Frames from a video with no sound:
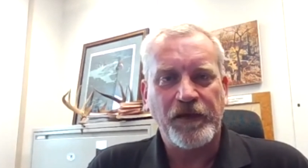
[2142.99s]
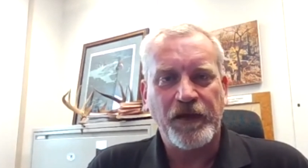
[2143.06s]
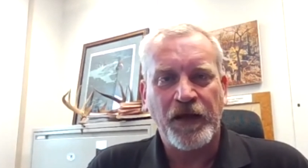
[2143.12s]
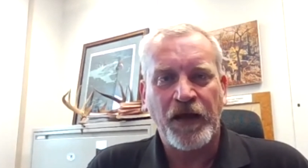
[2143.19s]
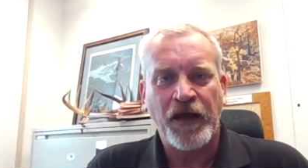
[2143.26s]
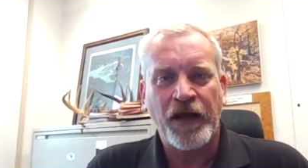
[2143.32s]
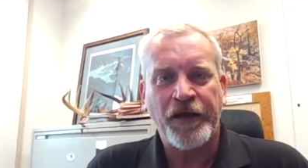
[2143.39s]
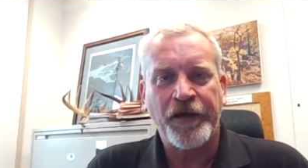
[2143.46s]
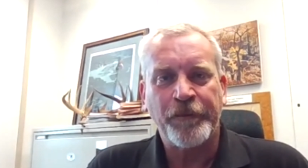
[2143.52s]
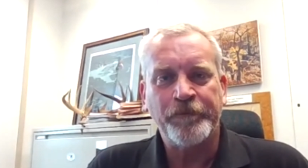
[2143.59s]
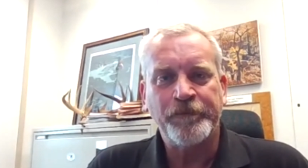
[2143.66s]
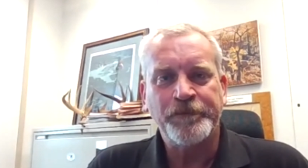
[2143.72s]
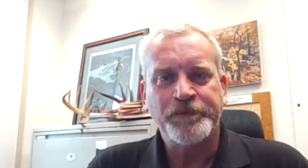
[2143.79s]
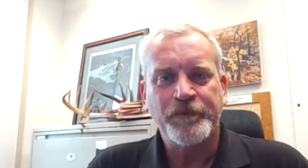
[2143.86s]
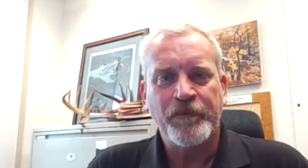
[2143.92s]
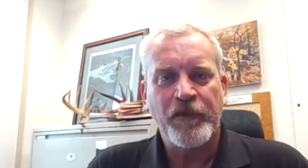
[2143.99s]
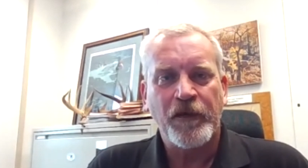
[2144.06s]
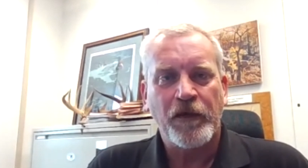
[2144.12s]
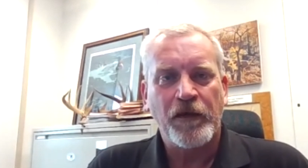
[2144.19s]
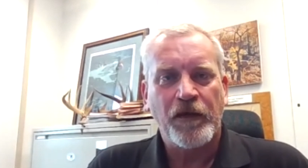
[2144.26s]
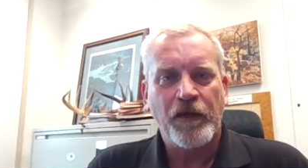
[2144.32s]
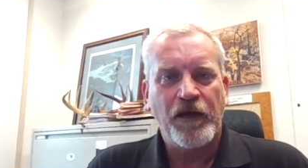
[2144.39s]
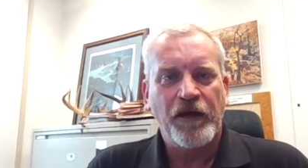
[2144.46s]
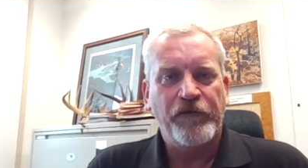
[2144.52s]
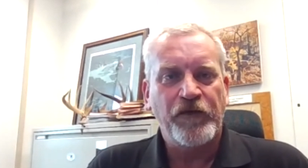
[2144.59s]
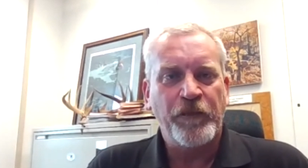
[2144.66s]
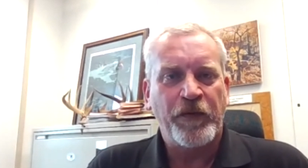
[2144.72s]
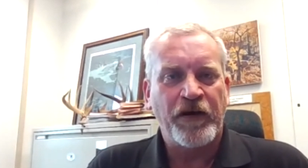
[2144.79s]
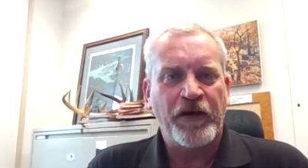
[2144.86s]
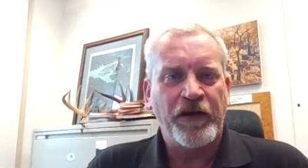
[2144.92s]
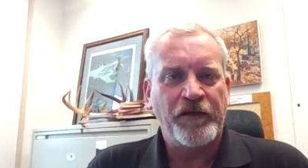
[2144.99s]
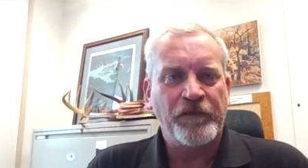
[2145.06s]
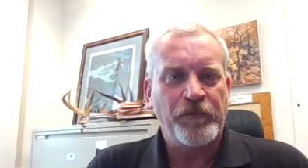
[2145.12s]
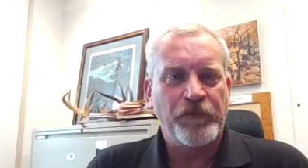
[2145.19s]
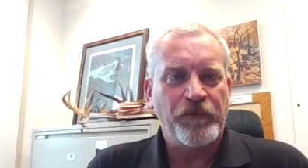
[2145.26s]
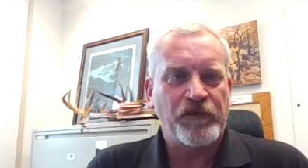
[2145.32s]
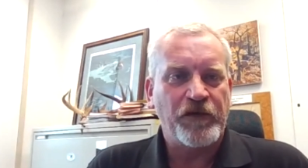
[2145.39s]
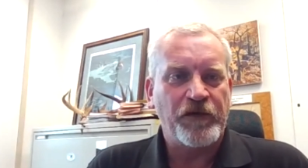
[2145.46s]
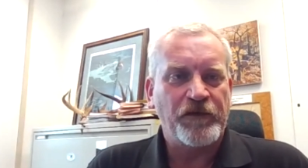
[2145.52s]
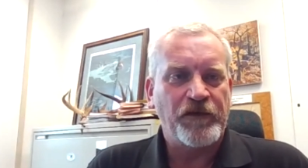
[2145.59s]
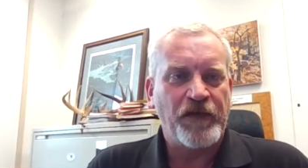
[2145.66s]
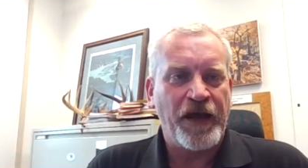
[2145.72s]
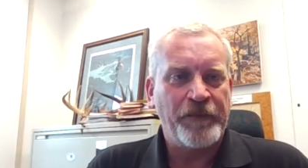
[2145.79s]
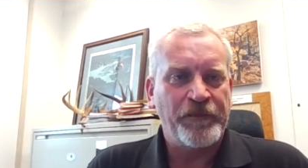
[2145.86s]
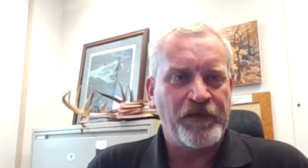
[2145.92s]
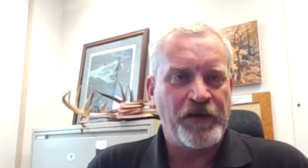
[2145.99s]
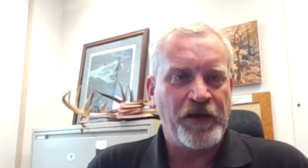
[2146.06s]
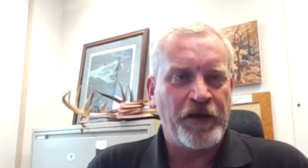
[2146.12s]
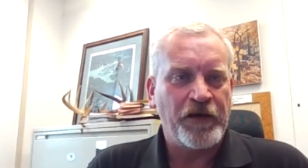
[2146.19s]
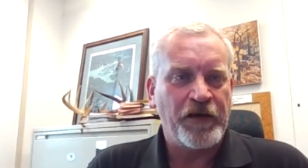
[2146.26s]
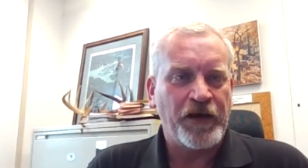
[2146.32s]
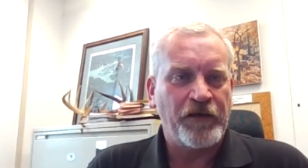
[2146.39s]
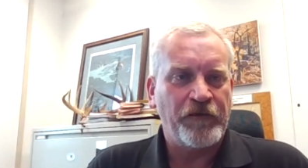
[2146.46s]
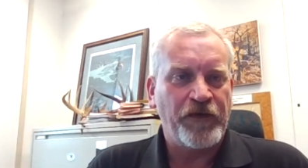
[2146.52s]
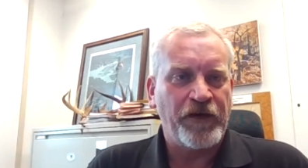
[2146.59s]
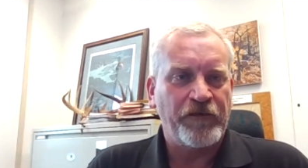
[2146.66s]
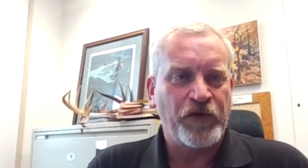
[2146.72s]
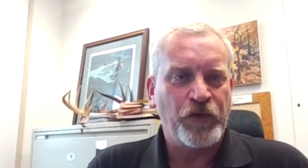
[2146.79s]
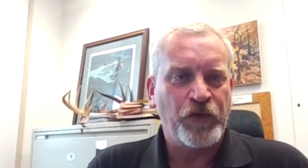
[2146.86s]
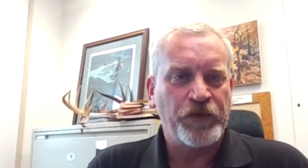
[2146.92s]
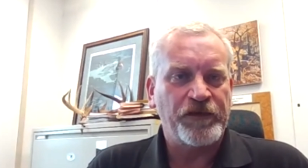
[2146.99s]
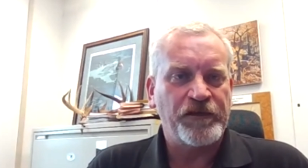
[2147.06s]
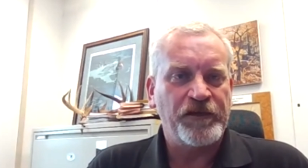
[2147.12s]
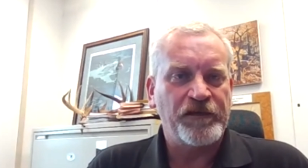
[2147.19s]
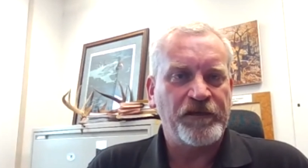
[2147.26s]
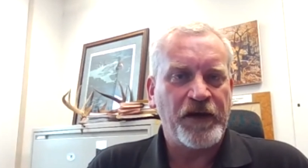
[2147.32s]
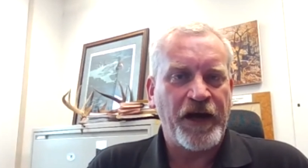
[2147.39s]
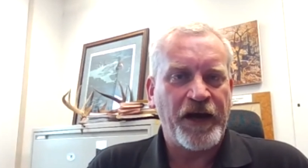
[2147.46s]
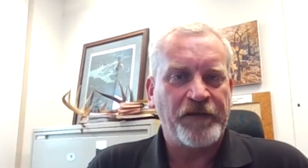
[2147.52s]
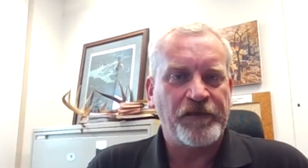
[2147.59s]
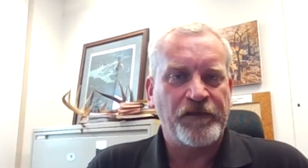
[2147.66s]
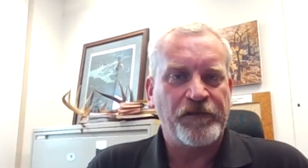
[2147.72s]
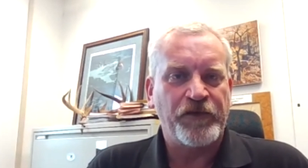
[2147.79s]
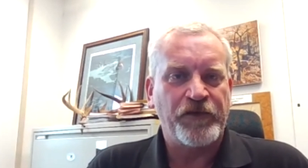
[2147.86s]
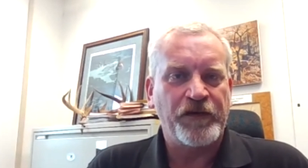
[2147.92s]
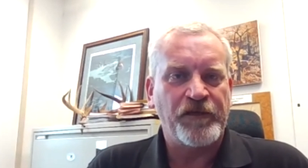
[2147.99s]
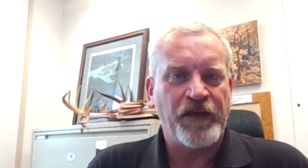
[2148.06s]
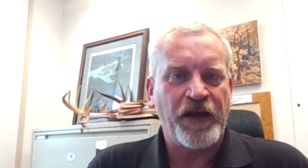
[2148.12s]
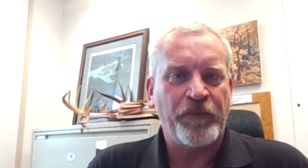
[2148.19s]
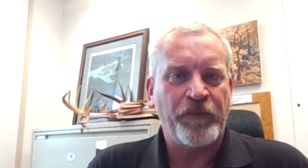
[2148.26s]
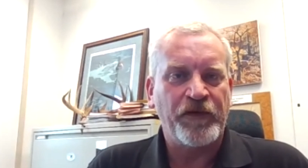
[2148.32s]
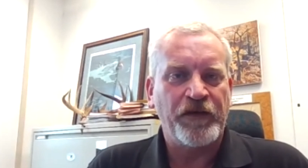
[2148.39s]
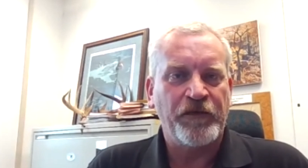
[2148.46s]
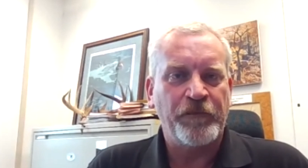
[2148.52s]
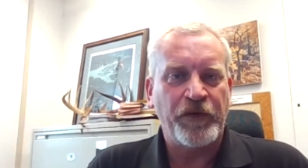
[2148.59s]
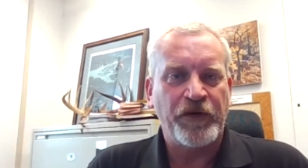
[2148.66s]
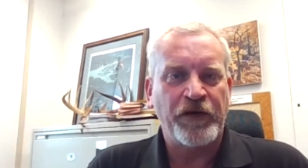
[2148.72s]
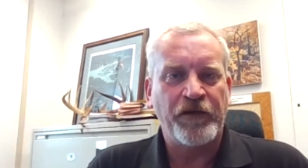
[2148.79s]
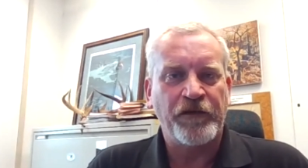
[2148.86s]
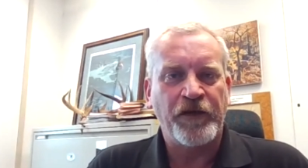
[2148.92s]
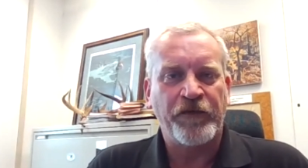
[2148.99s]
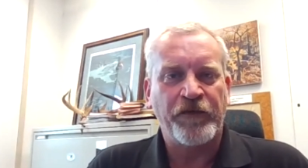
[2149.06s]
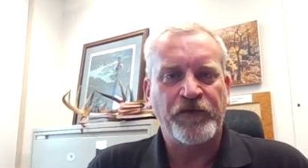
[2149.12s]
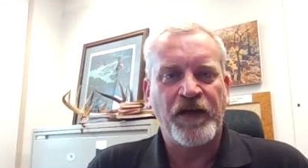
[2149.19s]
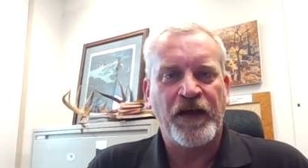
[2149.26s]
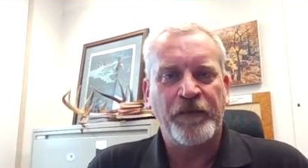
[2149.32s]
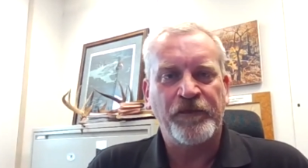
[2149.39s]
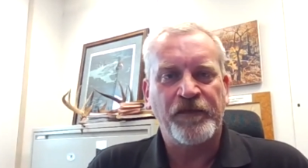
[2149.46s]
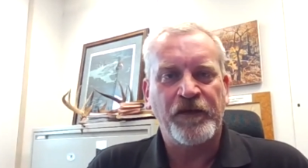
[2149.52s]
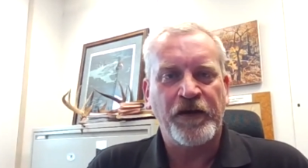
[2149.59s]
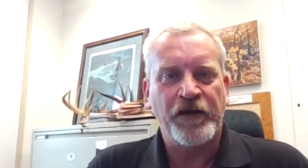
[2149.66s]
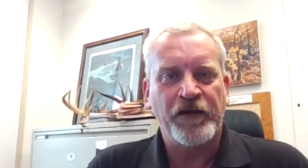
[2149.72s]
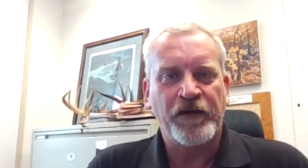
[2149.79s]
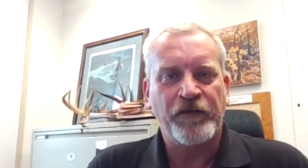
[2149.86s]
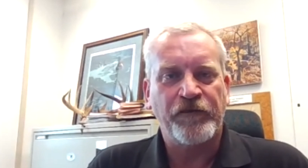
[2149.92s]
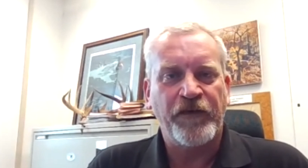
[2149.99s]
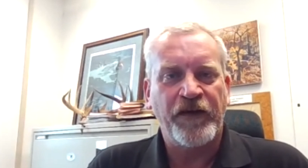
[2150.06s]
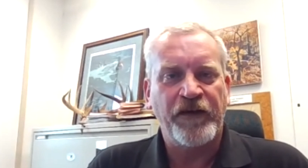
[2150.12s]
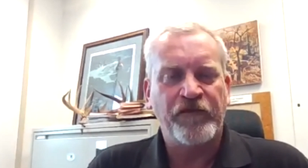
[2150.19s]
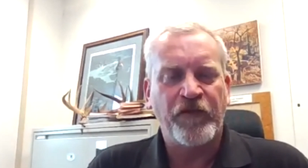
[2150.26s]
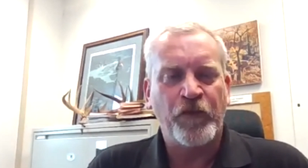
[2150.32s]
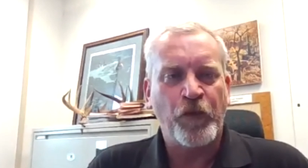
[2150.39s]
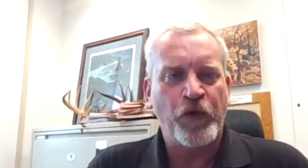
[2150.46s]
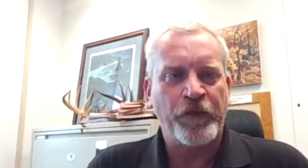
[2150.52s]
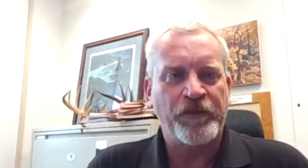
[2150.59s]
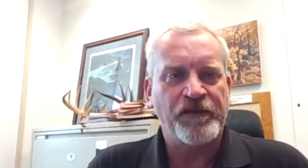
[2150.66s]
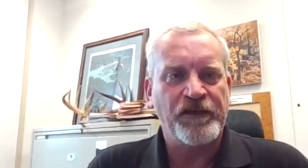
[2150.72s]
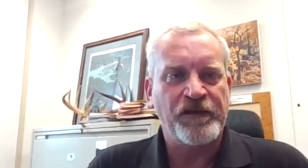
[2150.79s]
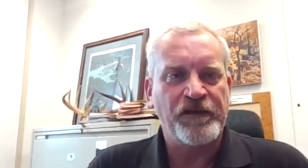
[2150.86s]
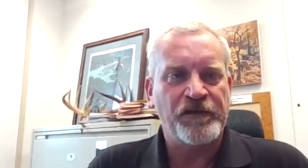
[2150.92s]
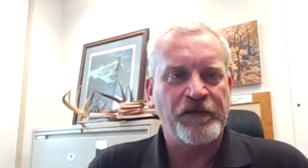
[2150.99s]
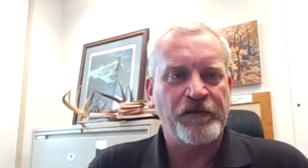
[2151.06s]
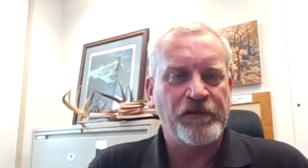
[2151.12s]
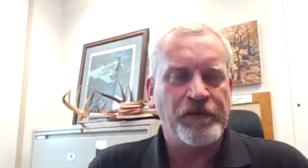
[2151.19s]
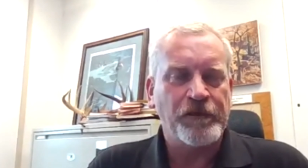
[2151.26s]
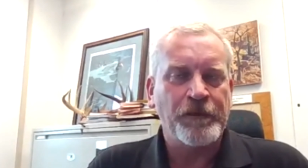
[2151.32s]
If you burn at certain times of the year, it can favor cool season grasses. For example, you burn at other times of the year, it can favor the warm seasons.